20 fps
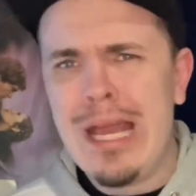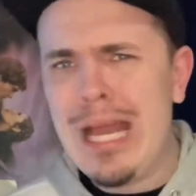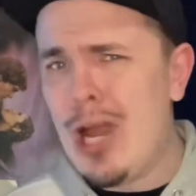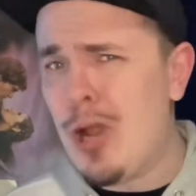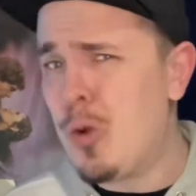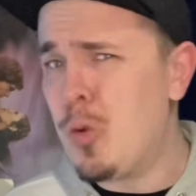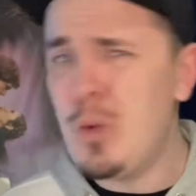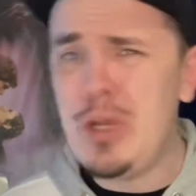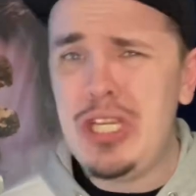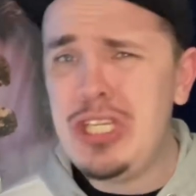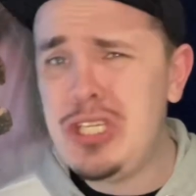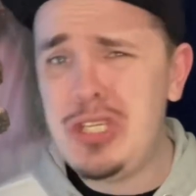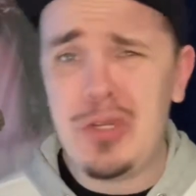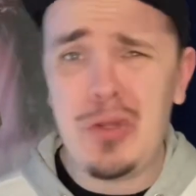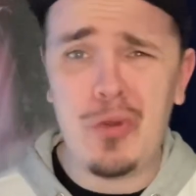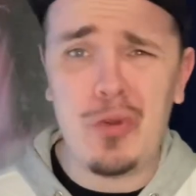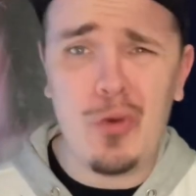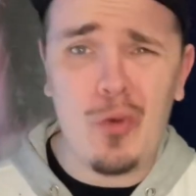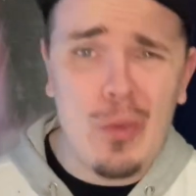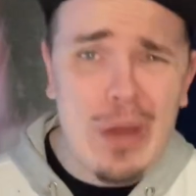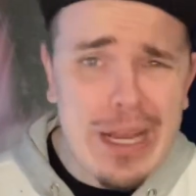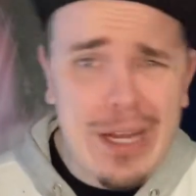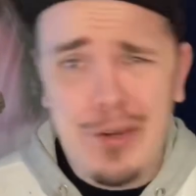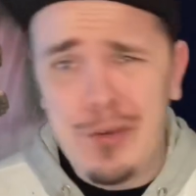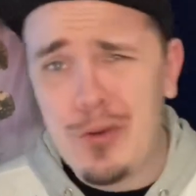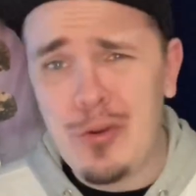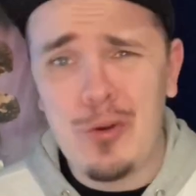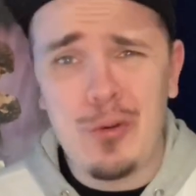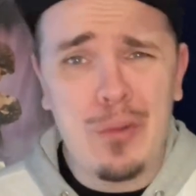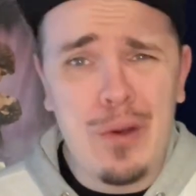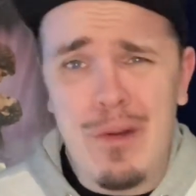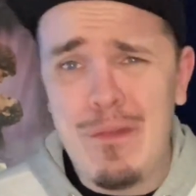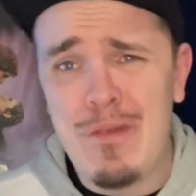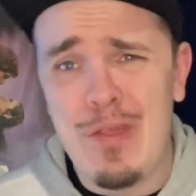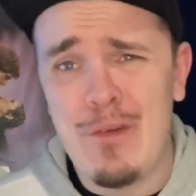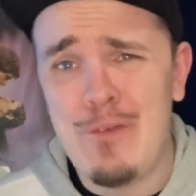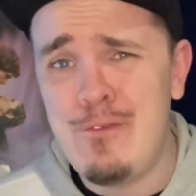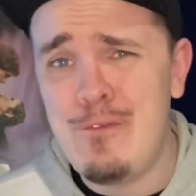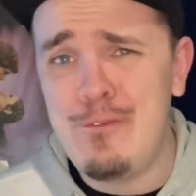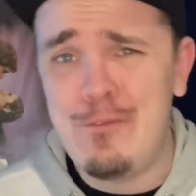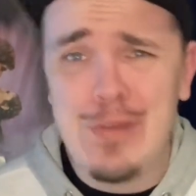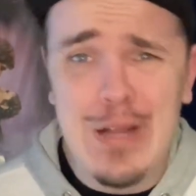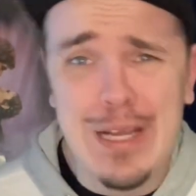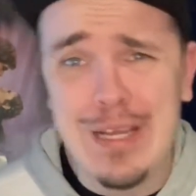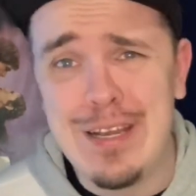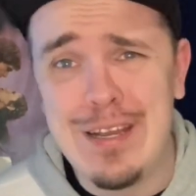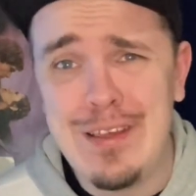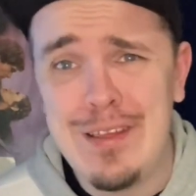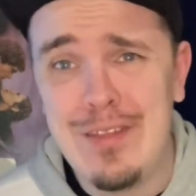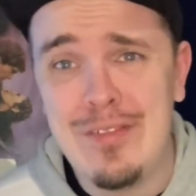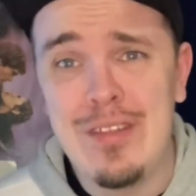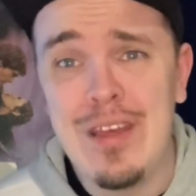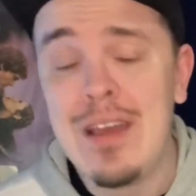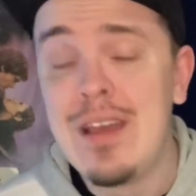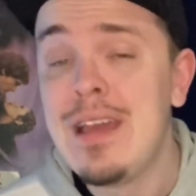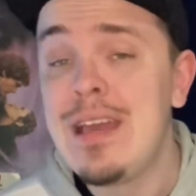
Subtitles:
a regional director, or whatever the fuck it is.